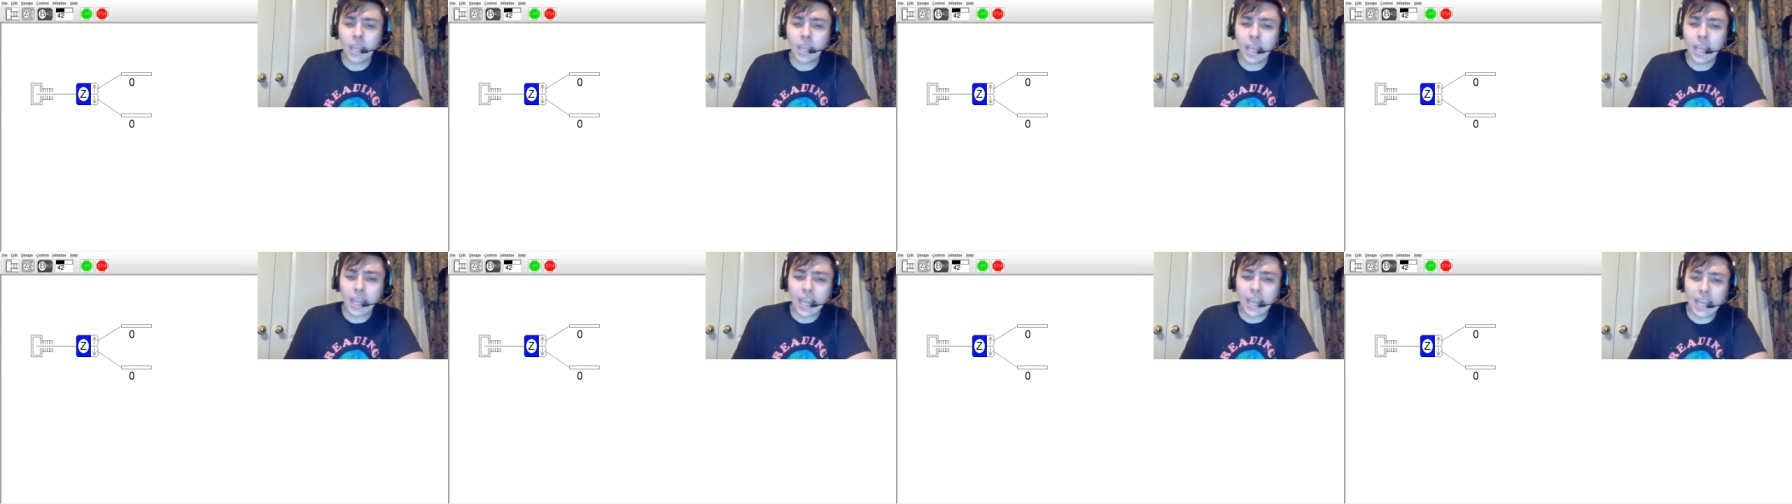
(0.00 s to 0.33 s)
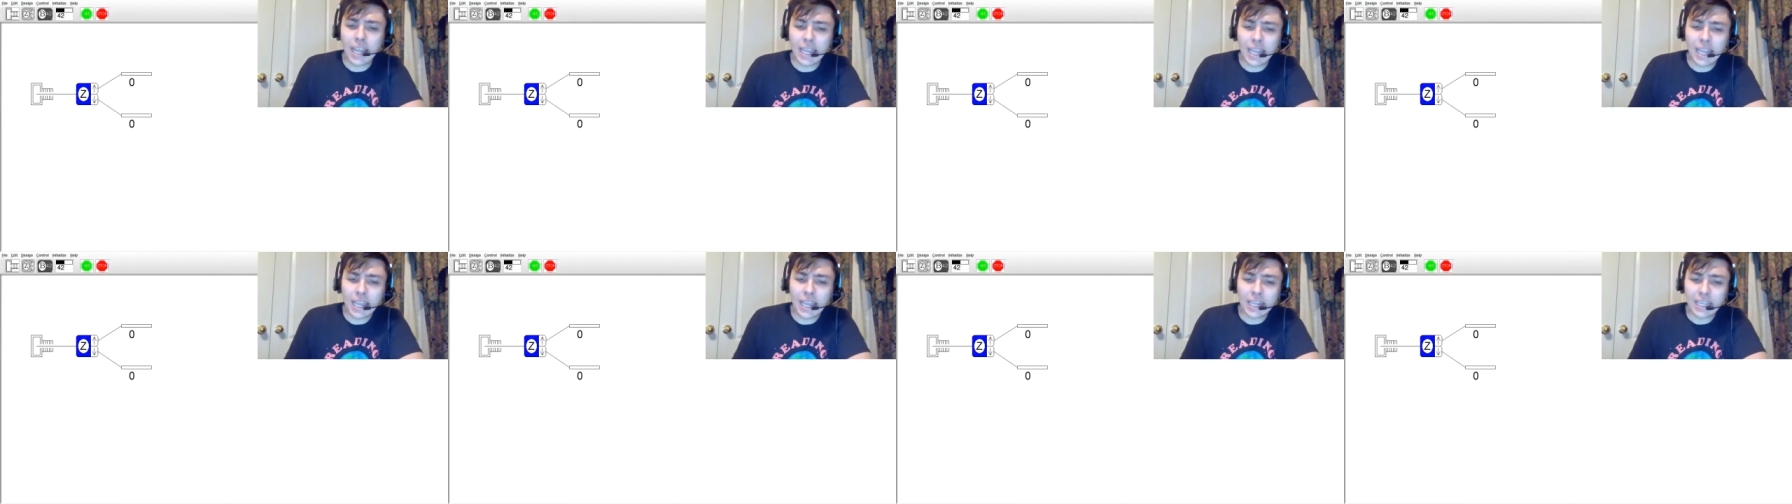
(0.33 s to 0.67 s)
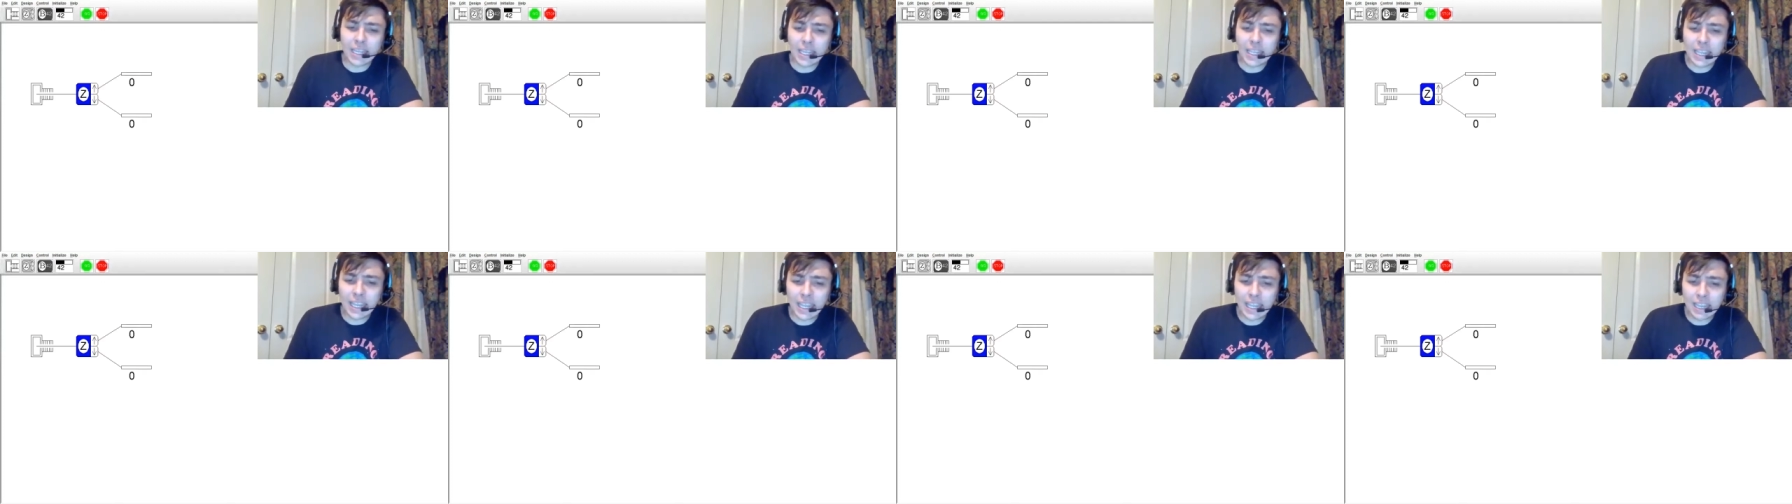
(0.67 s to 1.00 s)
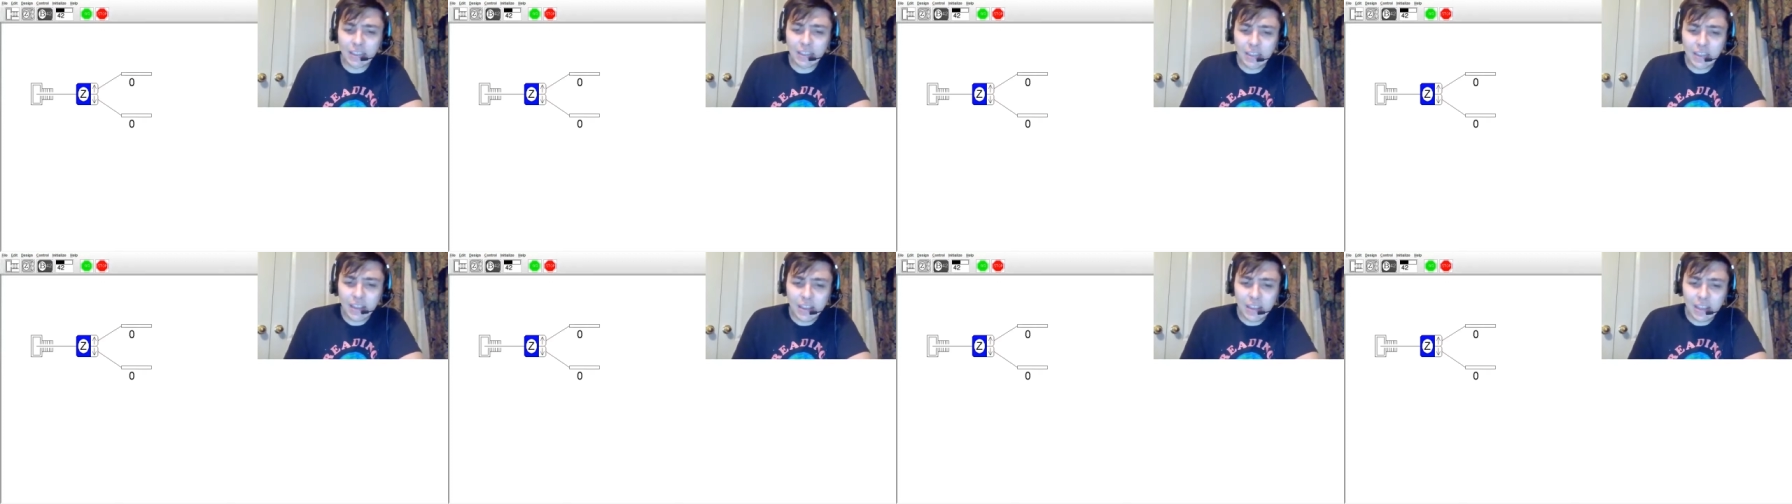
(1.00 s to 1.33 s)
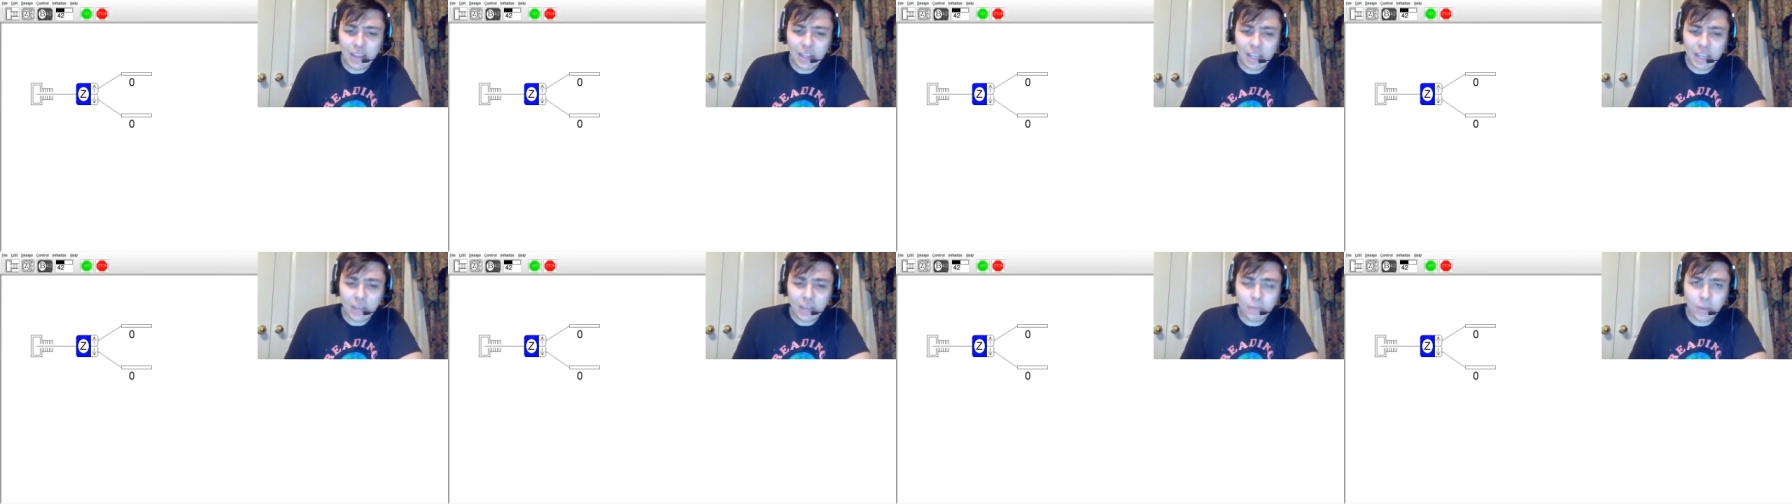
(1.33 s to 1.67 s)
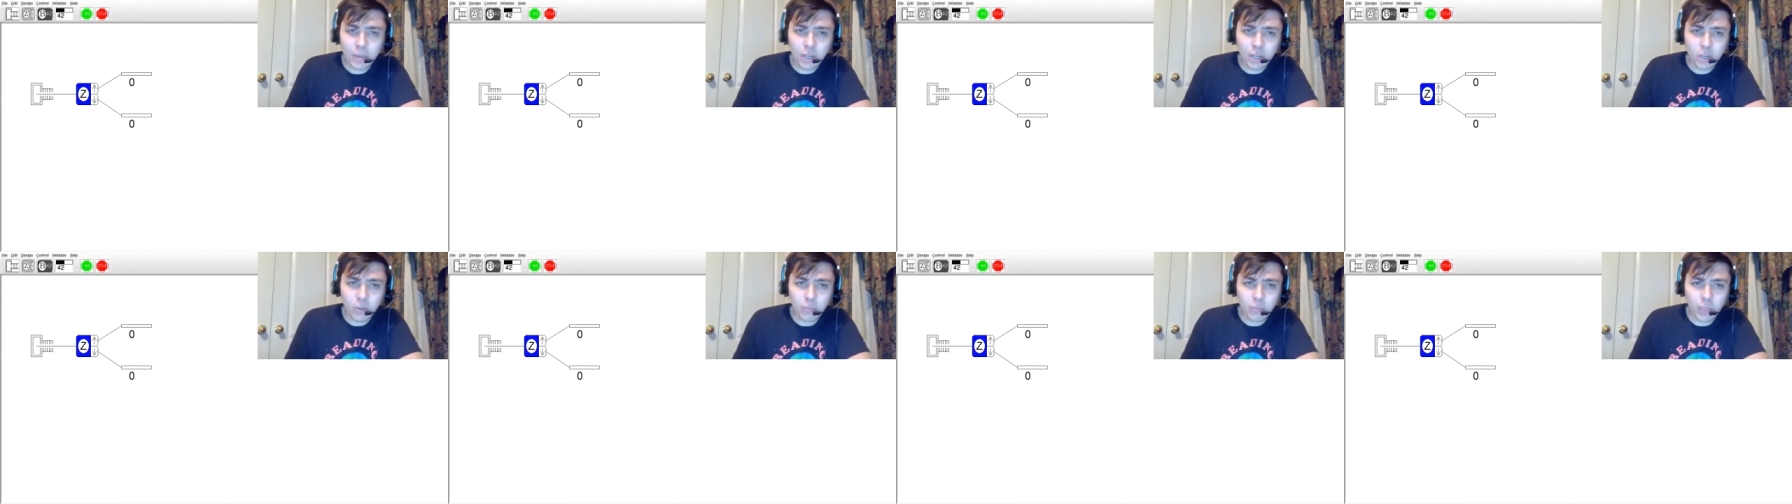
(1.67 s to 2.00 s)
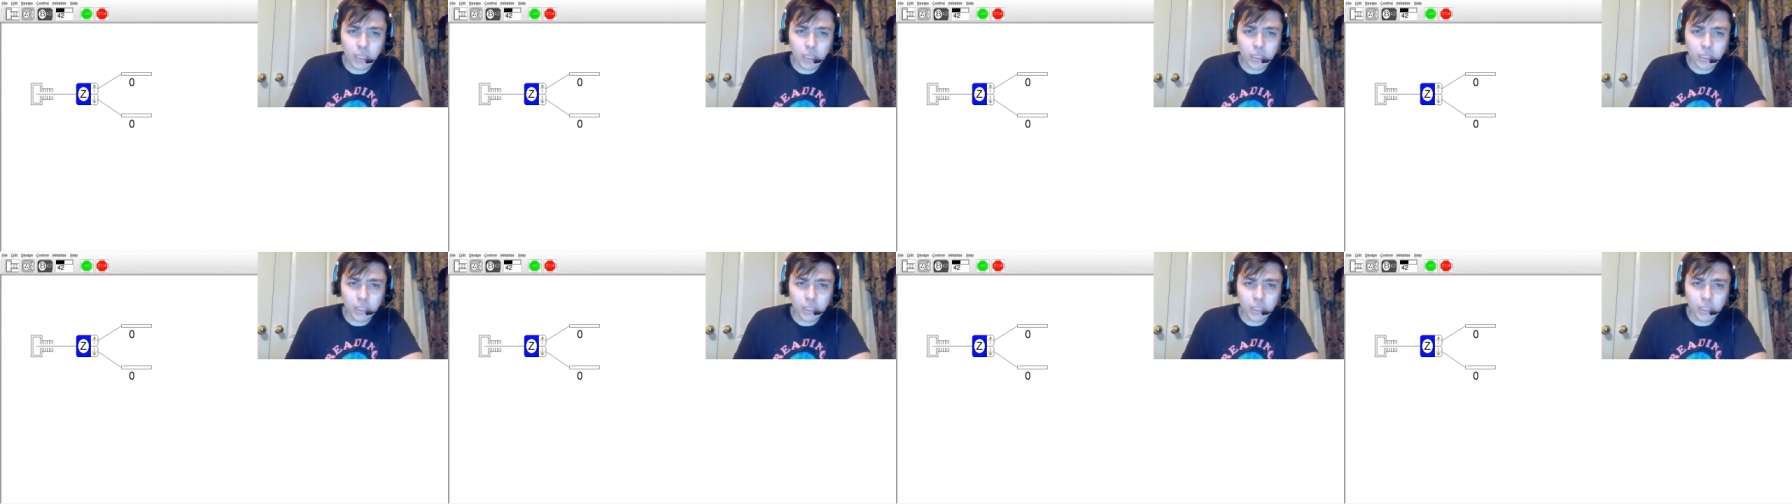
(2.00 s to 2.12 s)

And in this experiment,